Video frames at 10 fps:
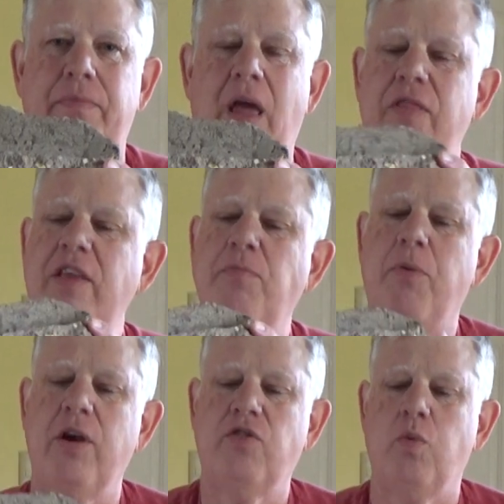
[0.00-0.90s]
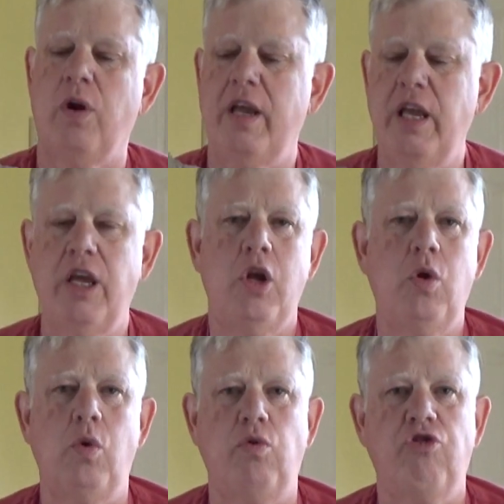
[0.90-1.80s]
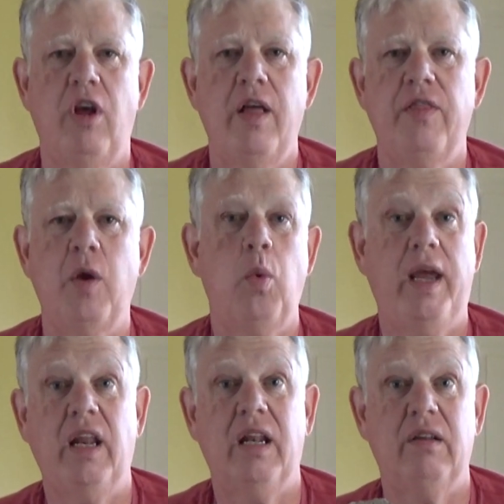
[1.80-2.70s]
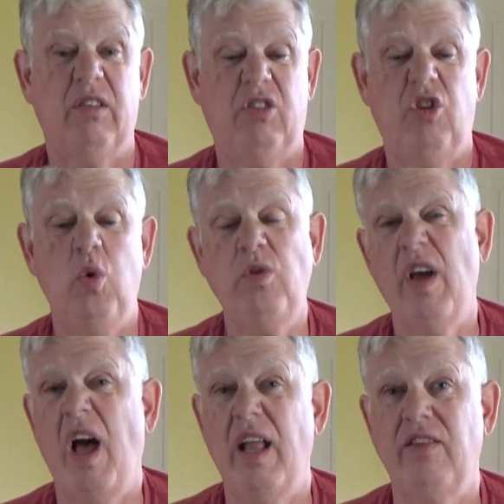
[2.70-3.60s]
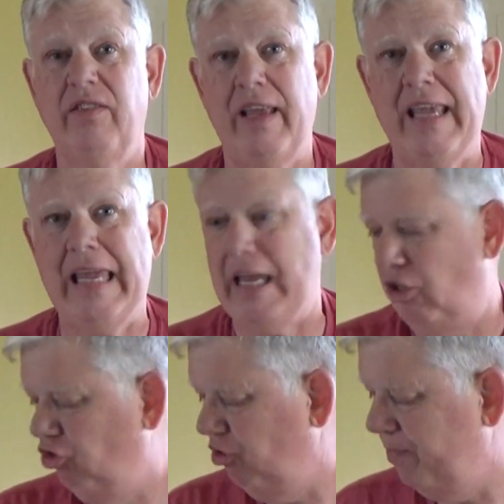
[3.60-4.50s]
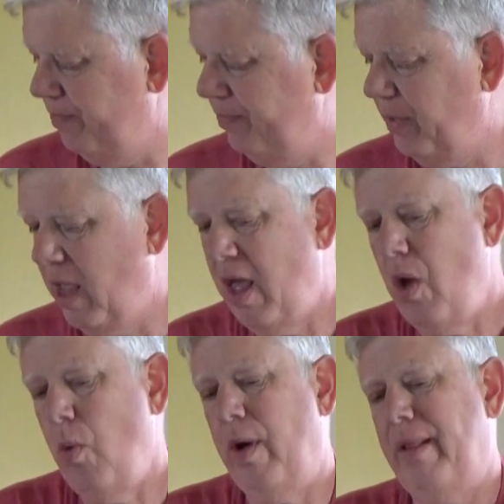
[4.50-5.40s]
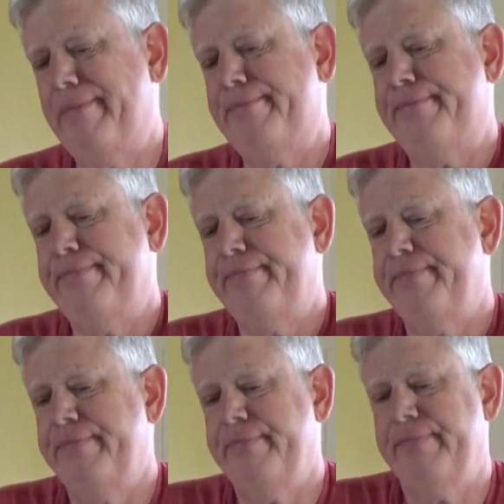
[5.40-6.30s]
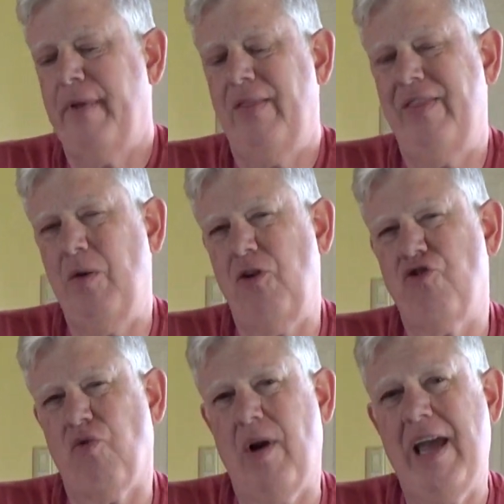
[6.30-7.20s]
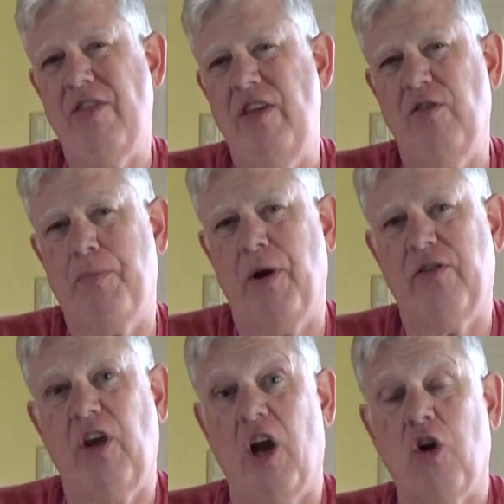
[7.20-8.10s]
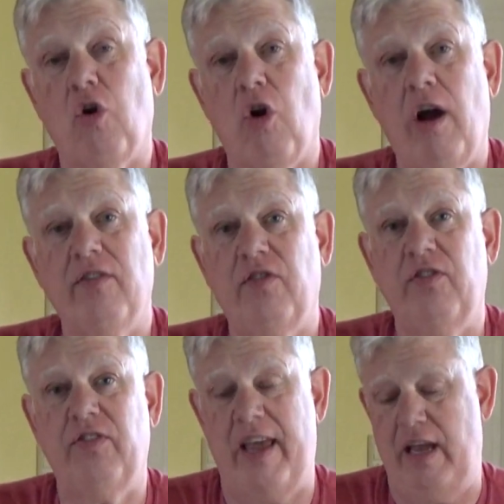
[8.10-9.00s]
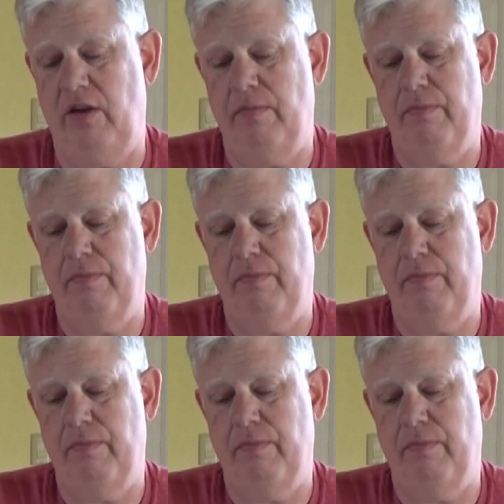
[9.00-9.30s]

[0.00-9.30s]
And these bricks were huge. They weighed 2 tons each. Well, they would drag these bricks across the sand.